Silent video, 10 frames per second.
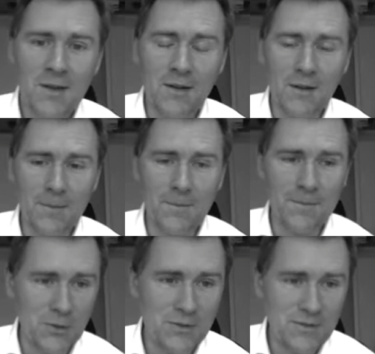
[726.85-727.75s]

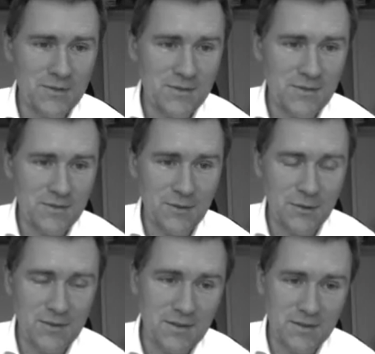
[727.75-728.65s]
Notice
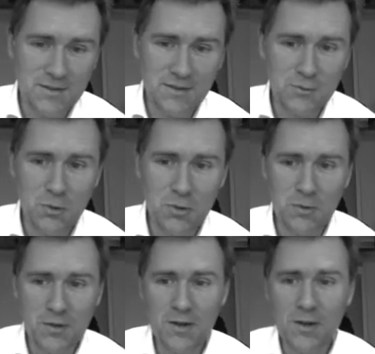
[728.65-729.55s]
that this doesn't work
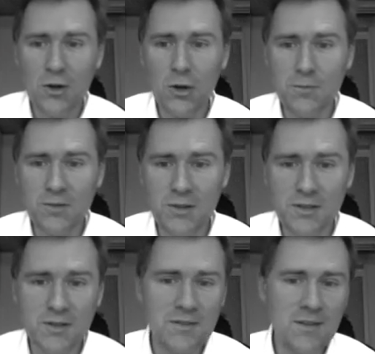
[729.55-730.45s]
with, hopefully
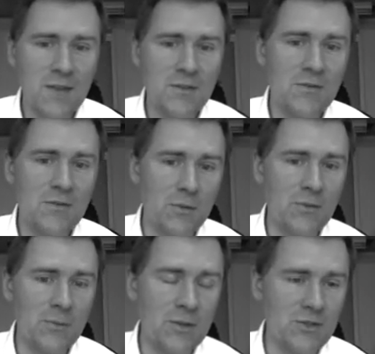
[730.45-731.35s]
he doesn't have his phone
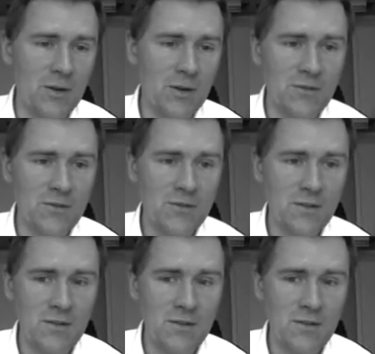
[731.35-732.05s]
switched off.